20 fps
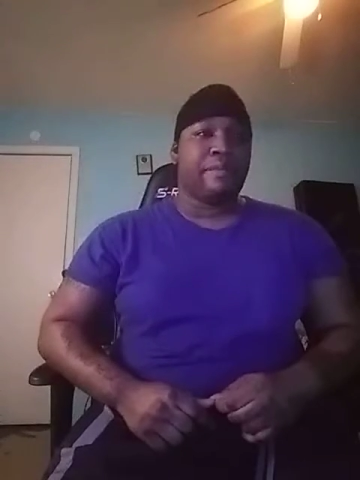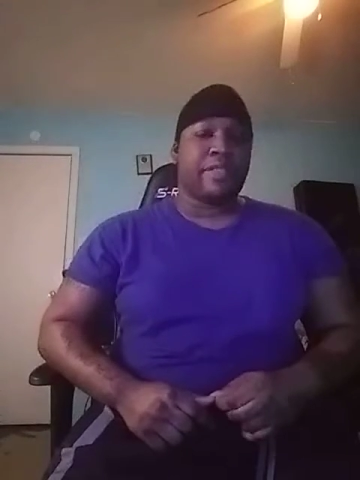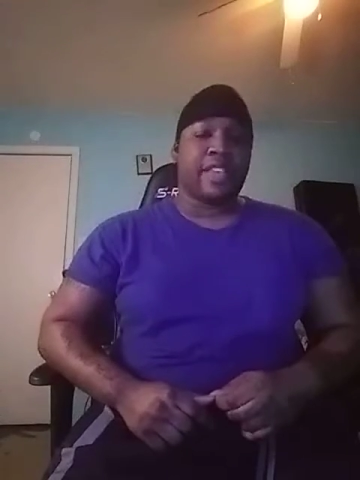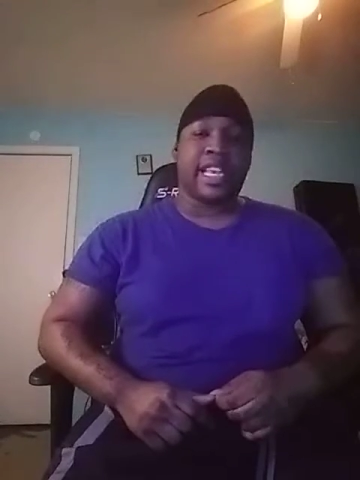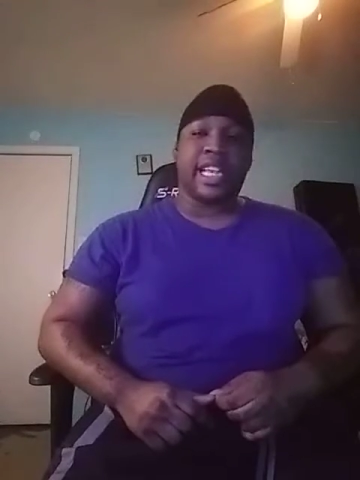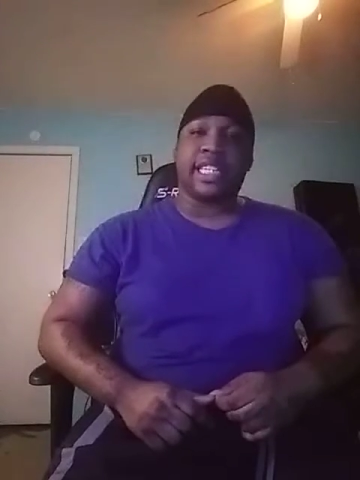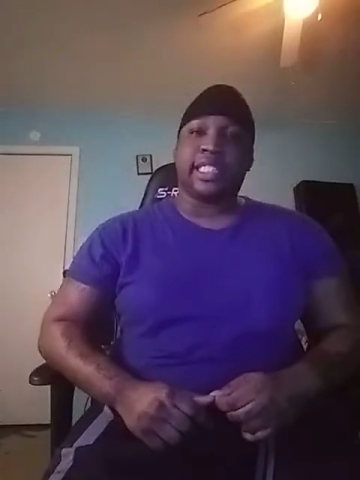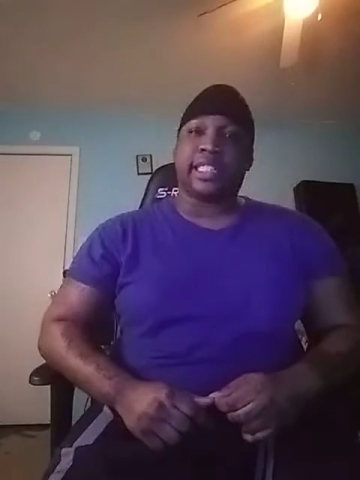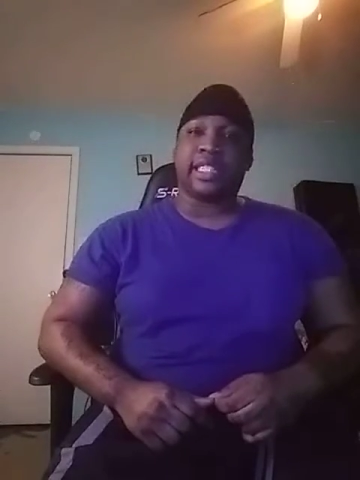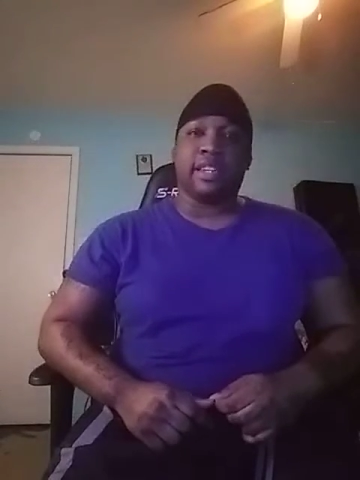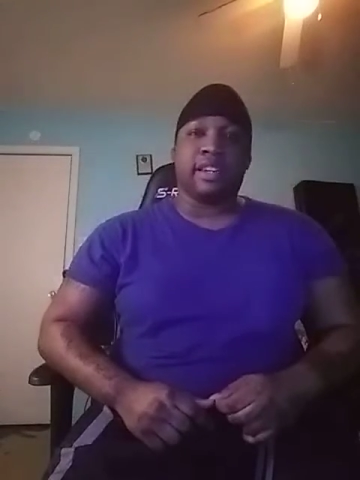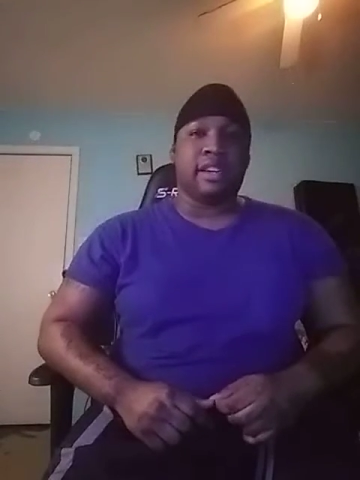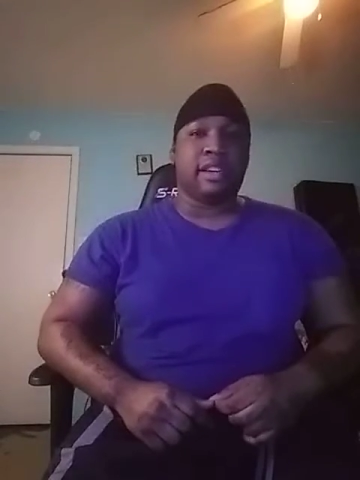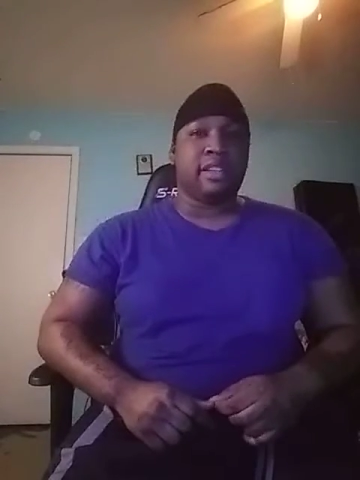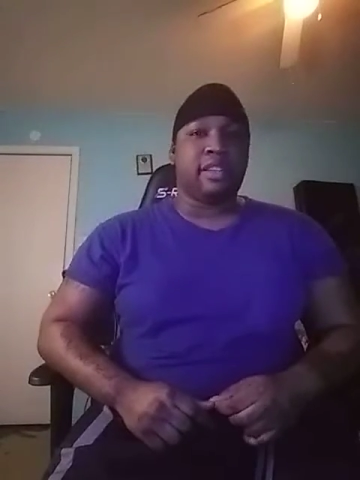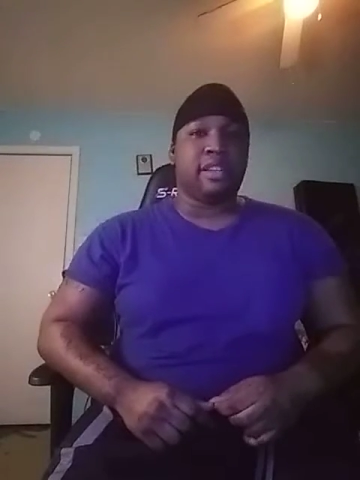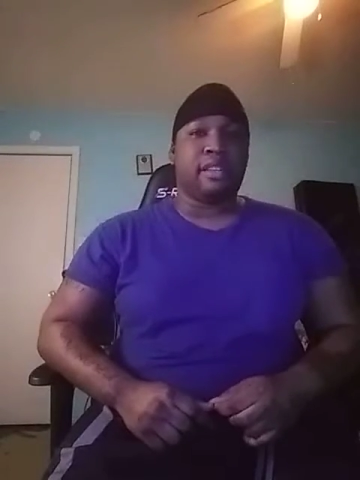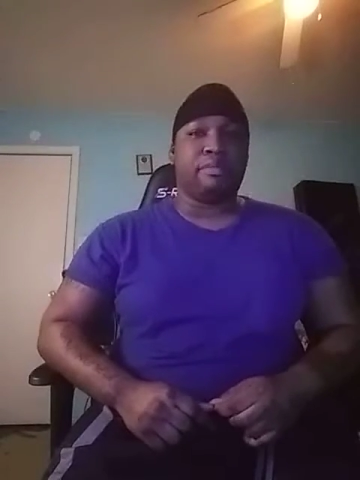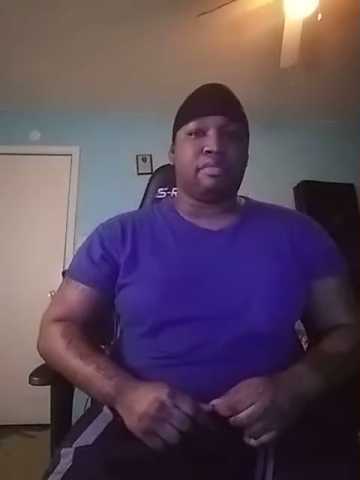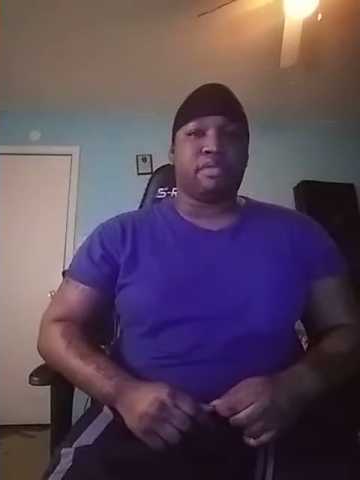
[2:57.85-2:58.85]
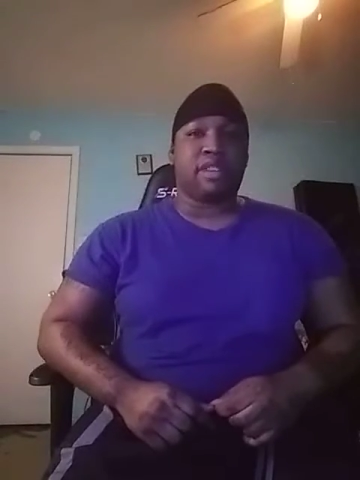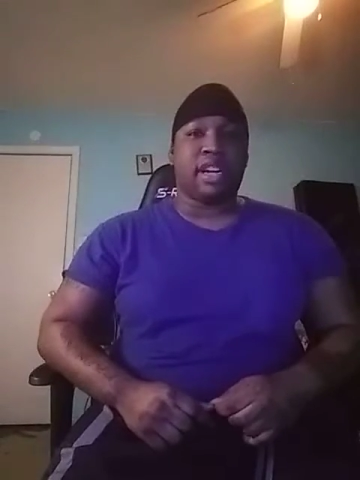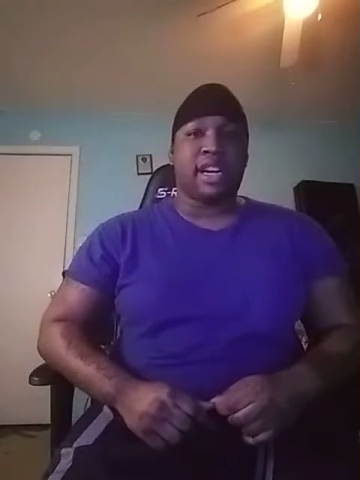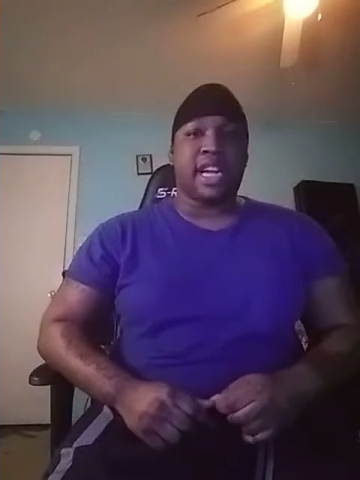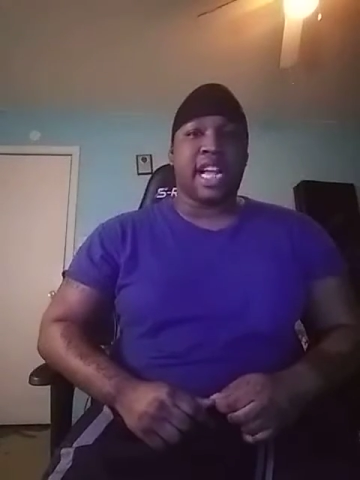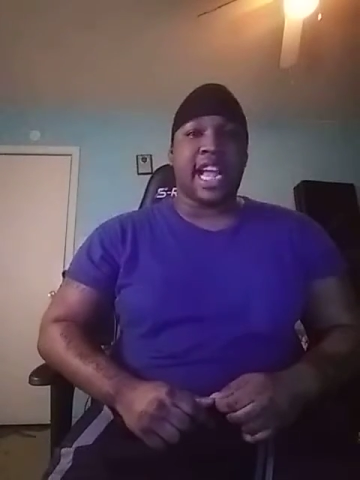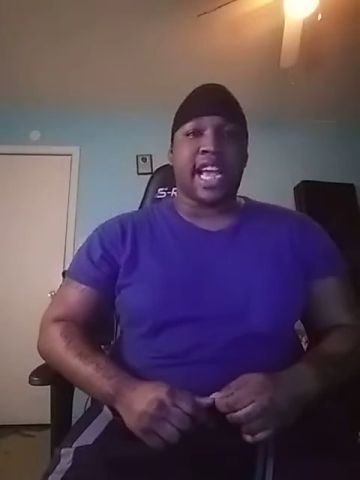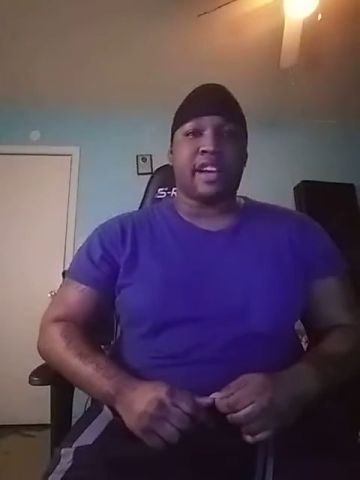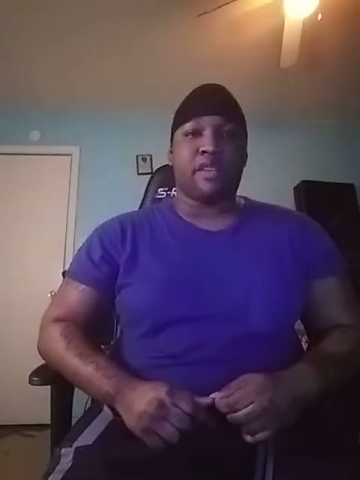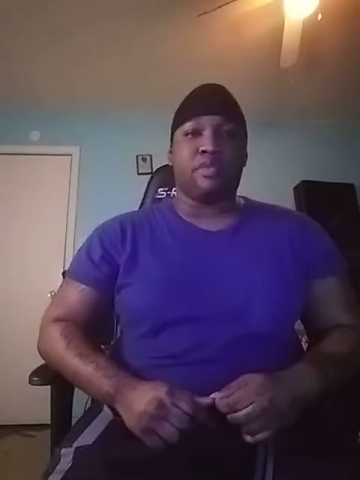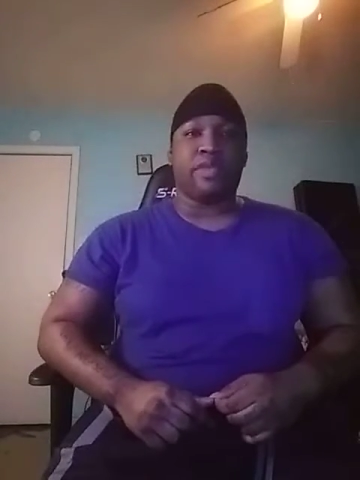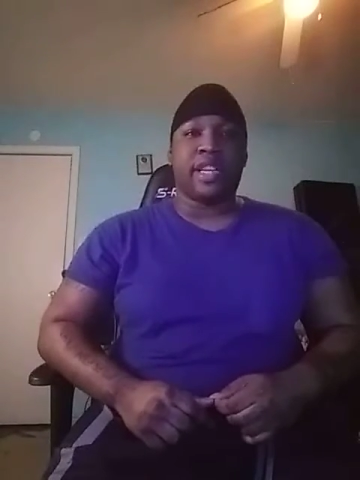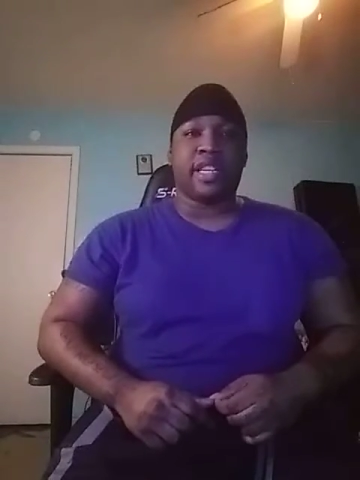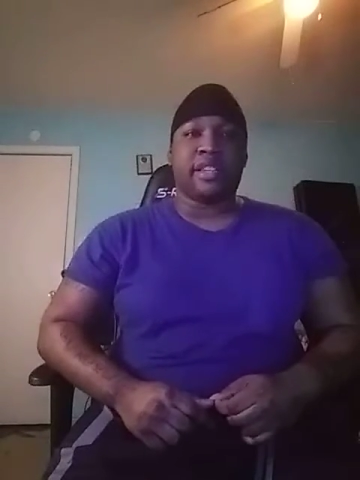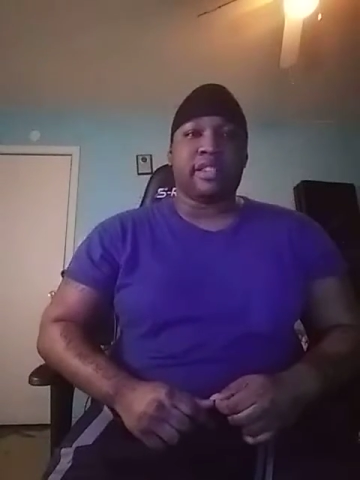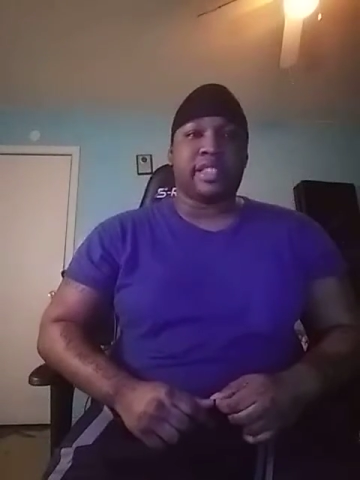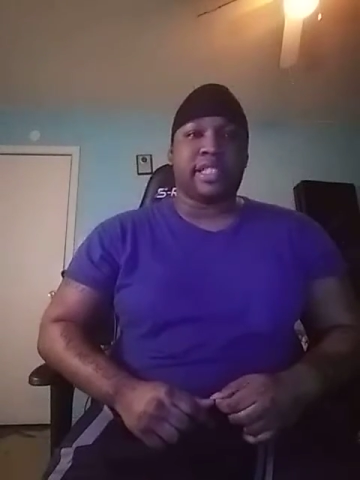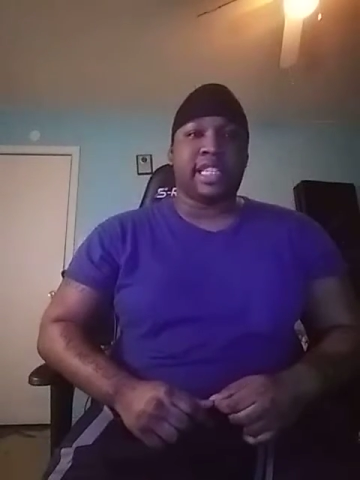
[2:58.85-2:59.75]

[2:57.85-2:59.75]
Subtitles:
Yes, LeBron had a weaker